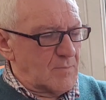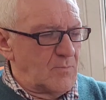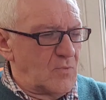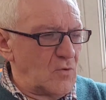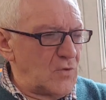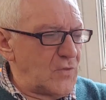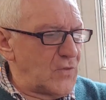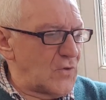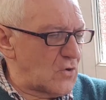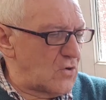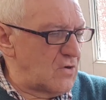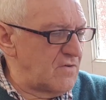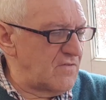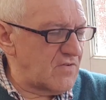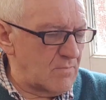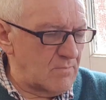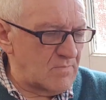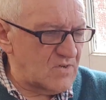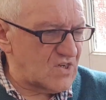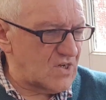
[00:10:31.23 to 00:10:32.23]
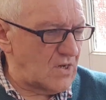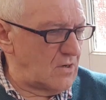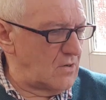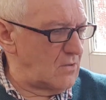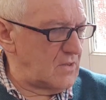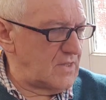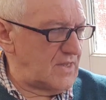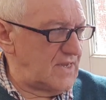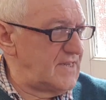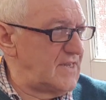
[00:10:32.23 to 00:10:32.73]
both run from
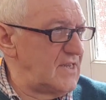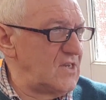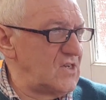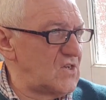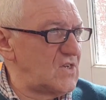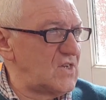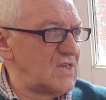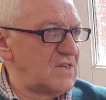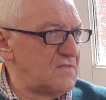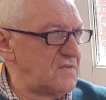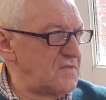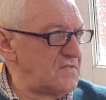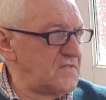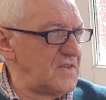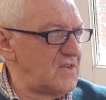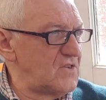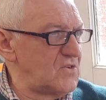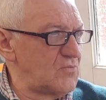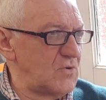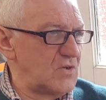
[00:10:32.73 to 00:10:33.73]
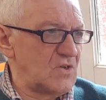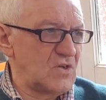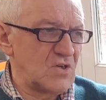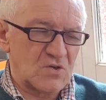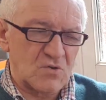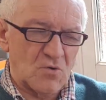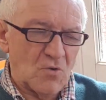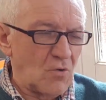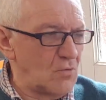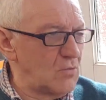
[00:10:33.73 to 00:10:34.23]
single 18650s, which
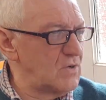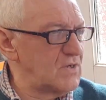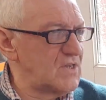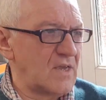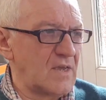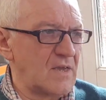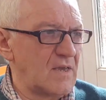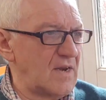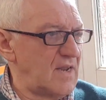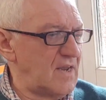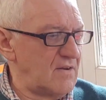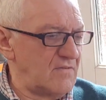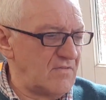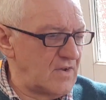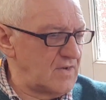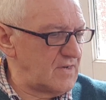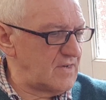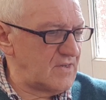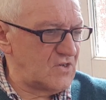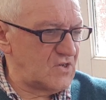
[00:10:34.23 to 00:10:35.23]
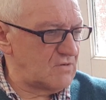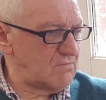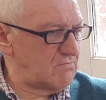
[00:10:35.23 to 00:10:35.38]
is always a great advantage.